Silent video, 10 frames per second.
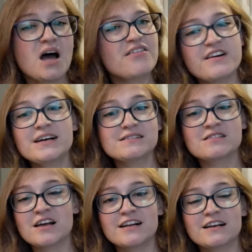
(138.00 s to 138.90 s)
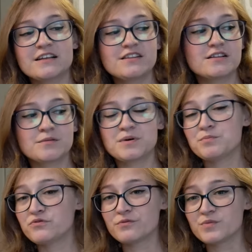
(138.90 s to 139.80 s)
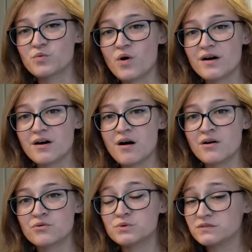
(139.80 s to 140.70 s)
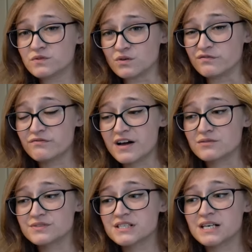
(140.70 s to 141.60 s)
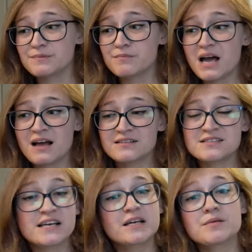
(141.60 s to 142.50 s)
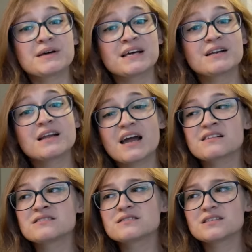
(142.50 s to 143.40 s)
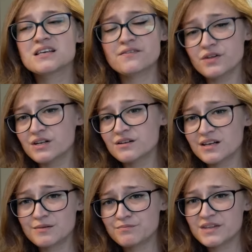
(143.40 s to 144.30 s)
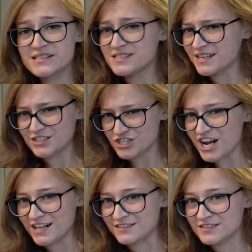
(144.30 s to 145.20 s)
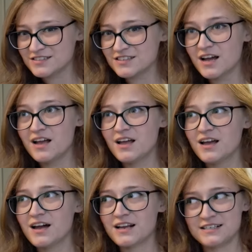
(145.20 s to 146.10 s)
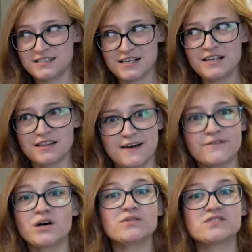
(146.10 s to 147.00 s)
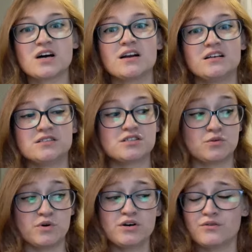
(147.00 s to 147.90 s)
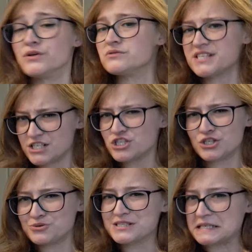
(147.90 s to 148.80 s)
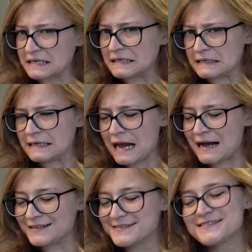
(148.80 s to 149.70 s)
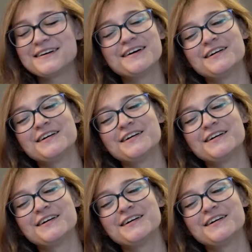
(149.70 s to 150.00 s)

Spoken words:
I think it's likely that the people from the Quiet Isle would have gone and found him and taken him in and given him that second chance. And he's taken that vow of silence to work on those issues he clearly has.